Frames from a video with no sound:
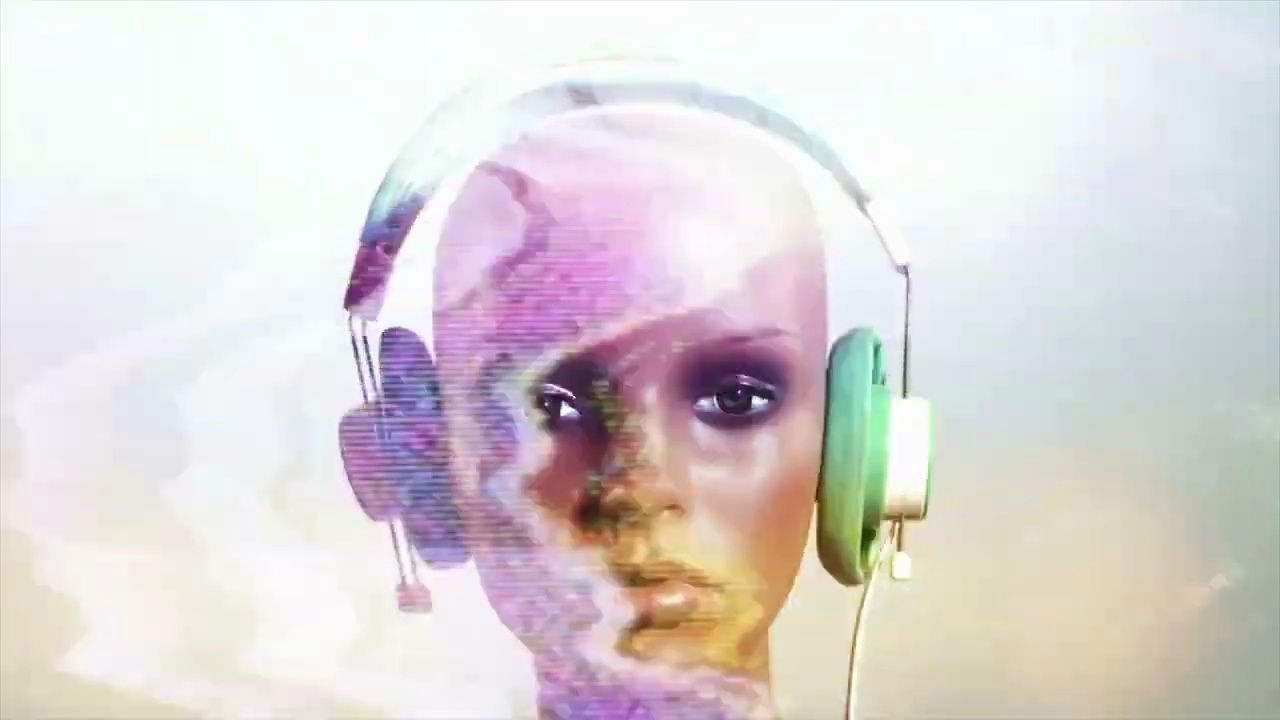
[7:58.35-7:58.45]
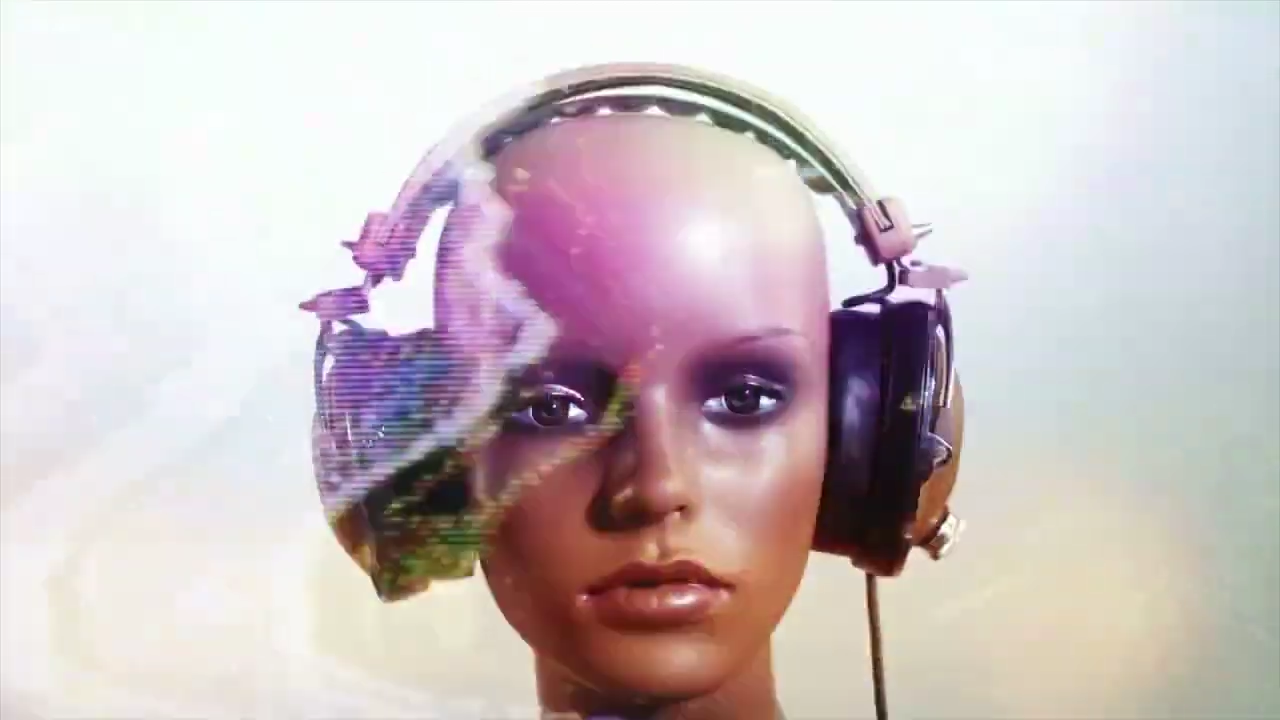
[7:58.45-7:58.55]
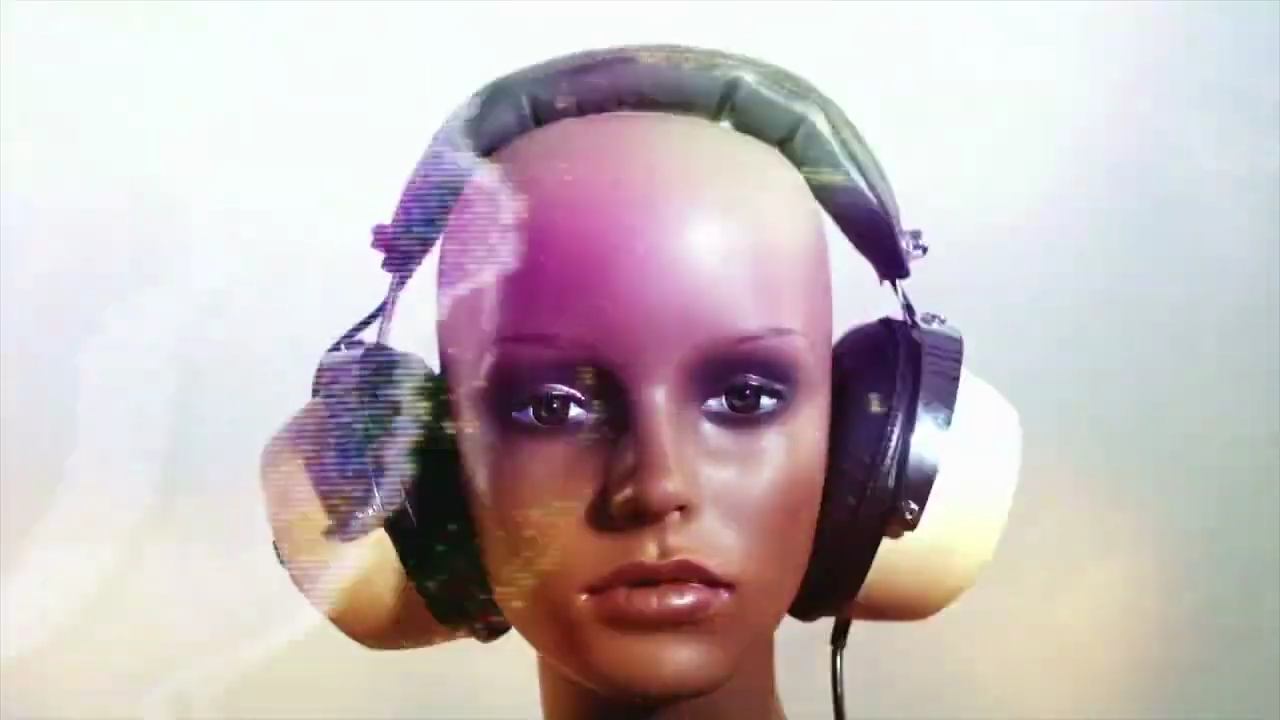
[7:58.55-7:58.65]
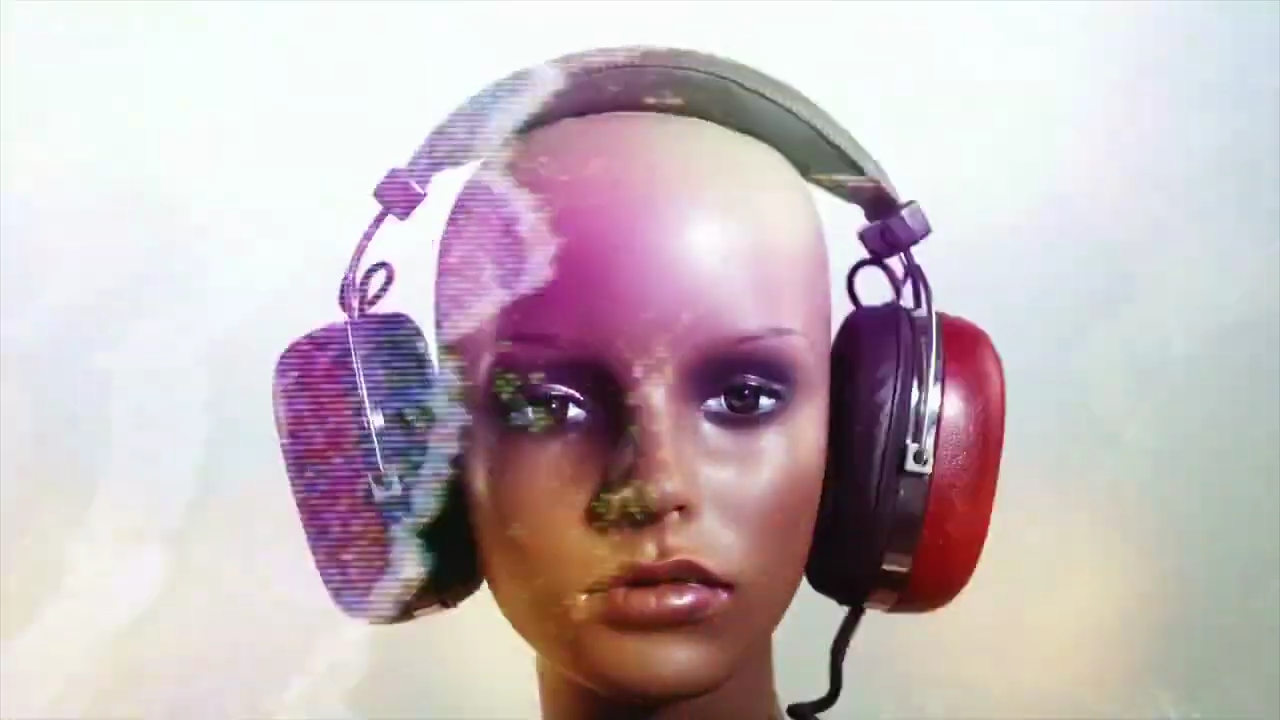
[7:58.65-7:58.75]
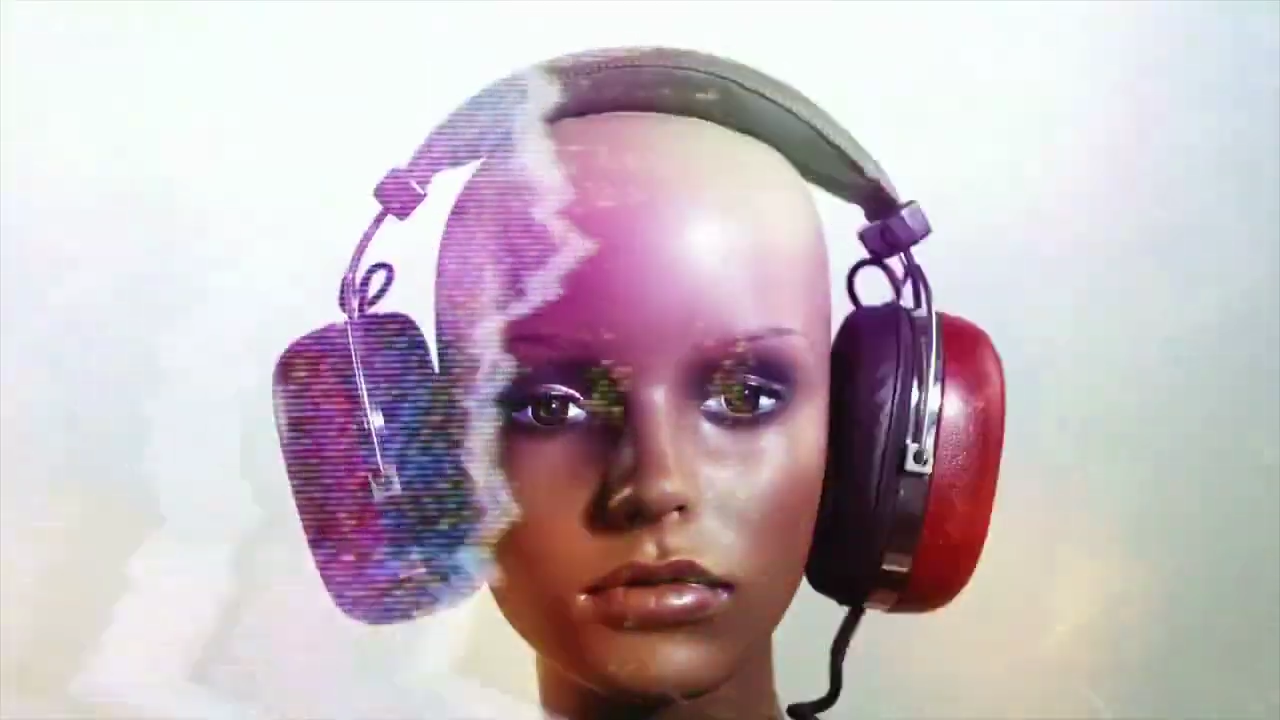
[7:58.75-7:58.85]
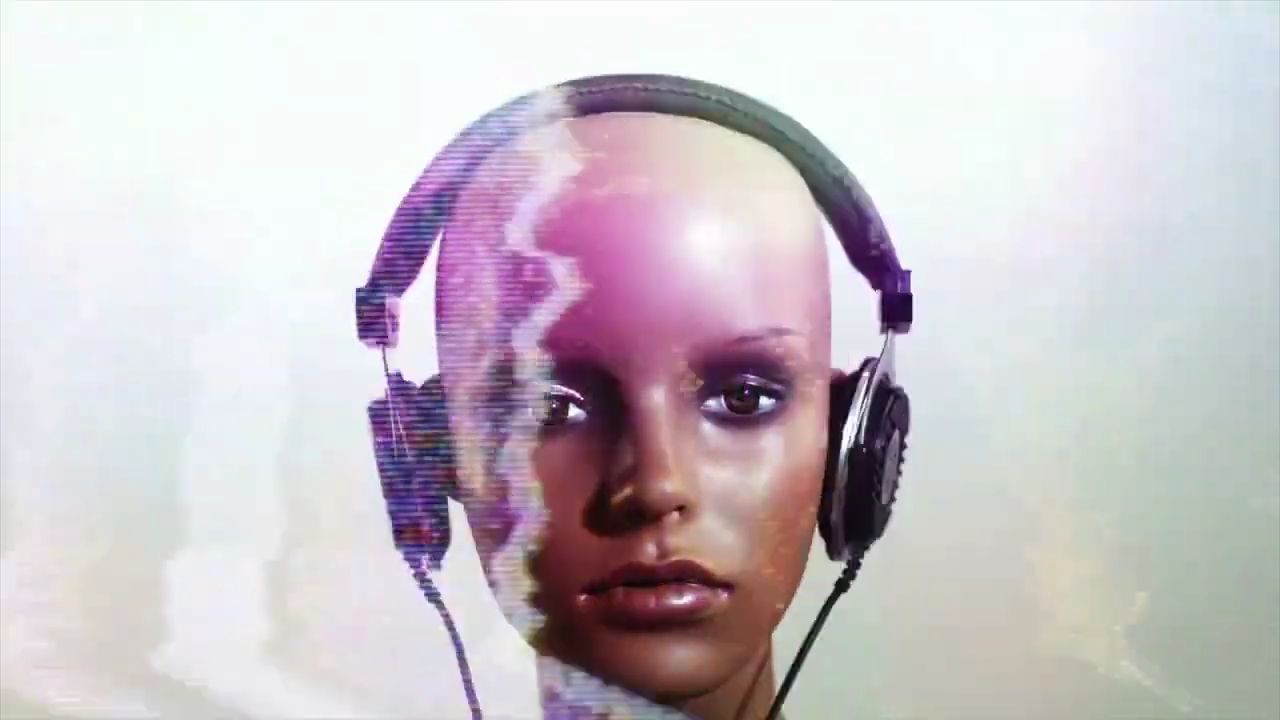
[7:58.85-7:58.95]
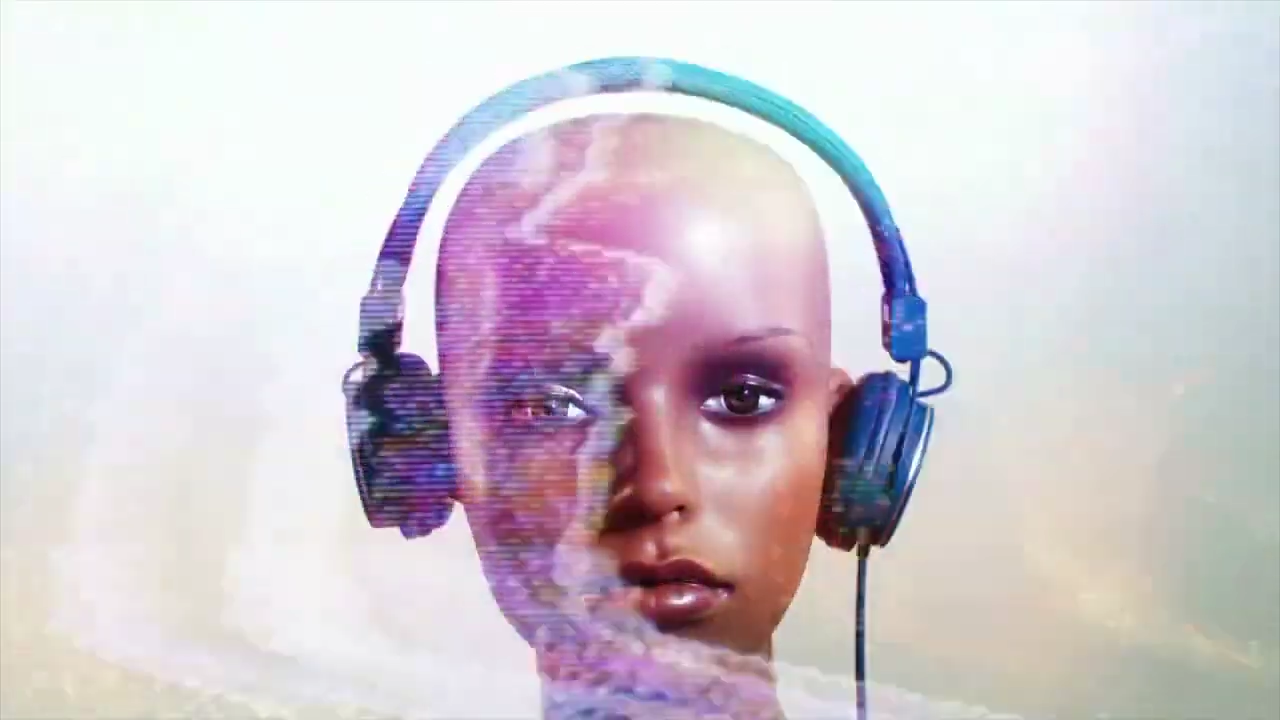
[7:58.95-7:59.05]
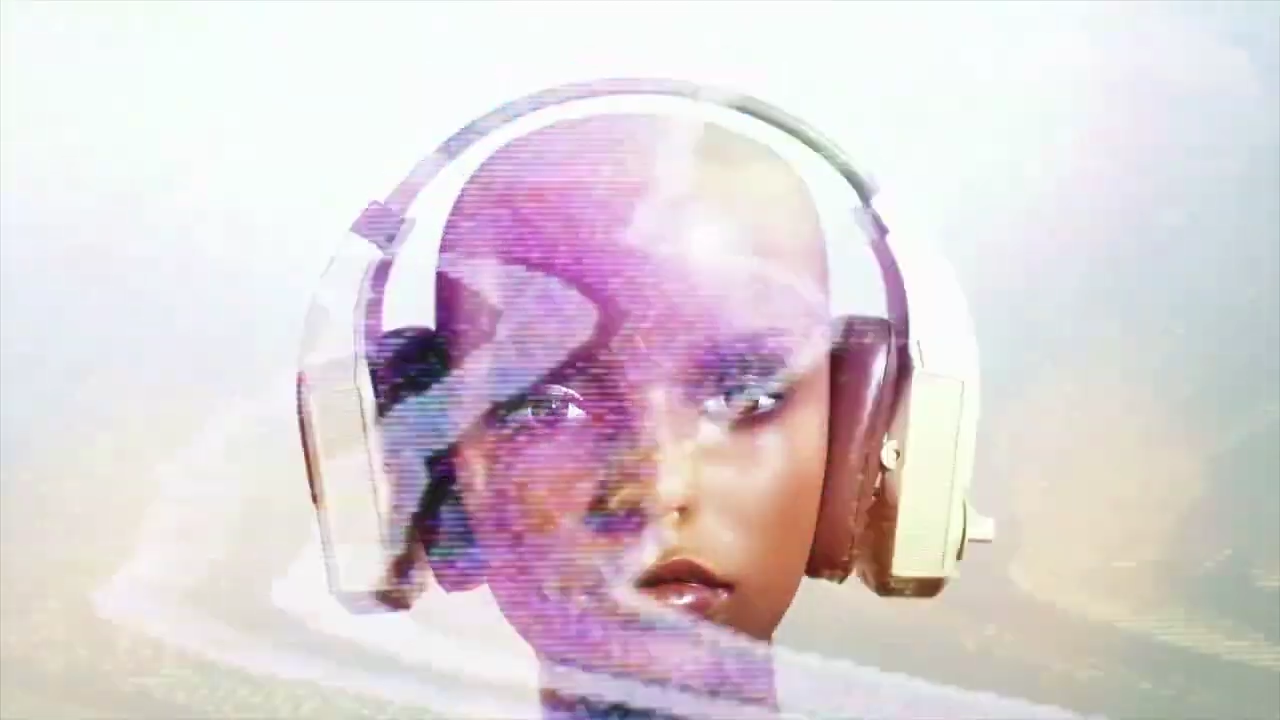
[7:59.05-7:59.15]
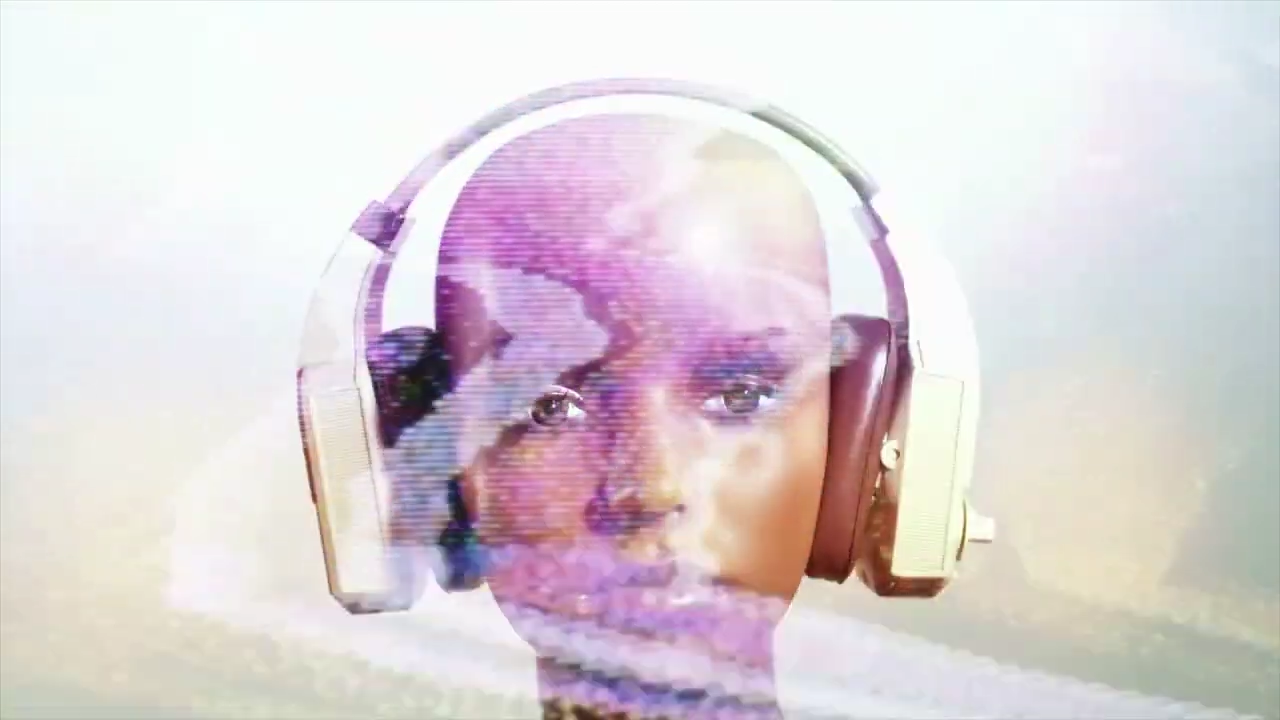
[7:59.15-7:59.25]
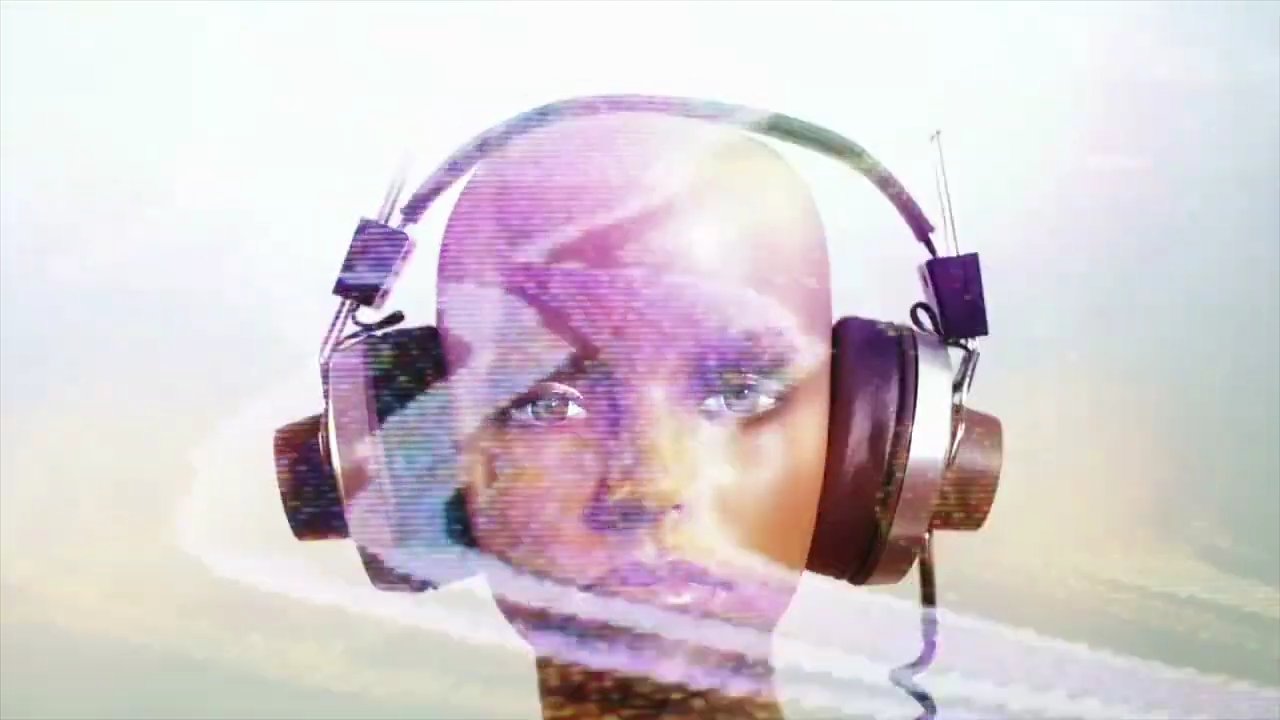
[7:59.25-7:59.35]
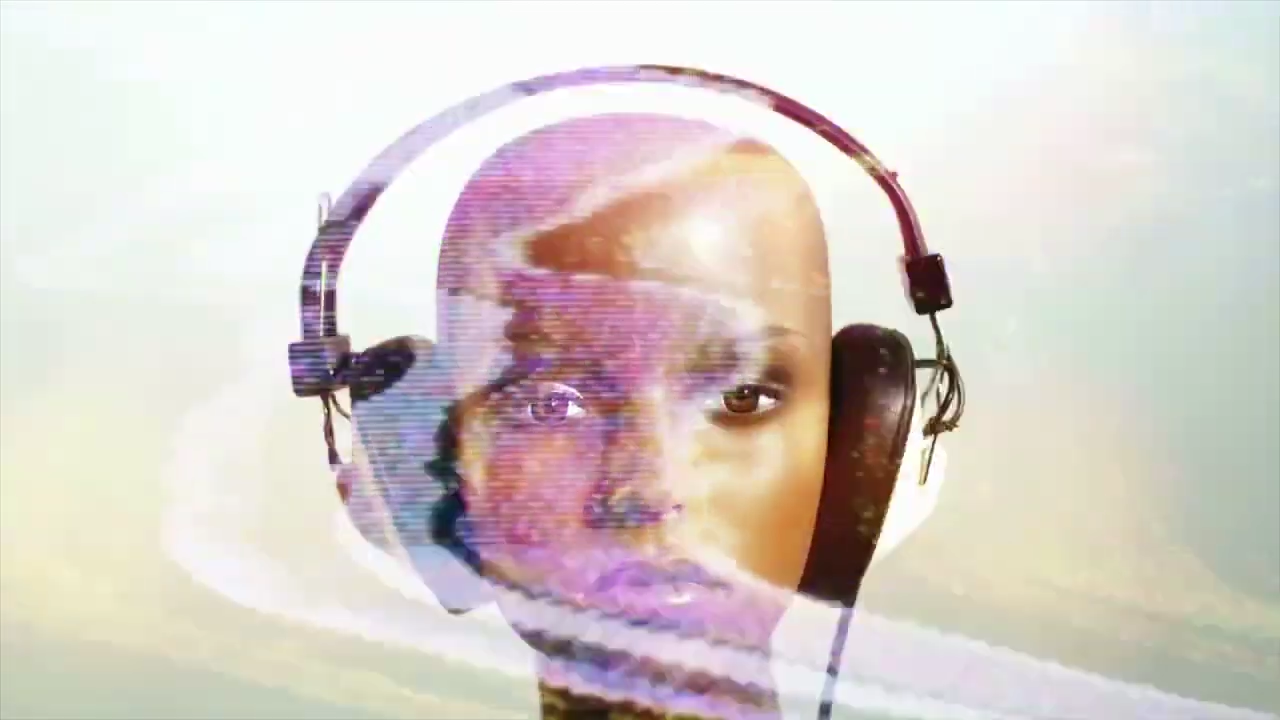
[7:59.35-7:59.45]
wired headphones for the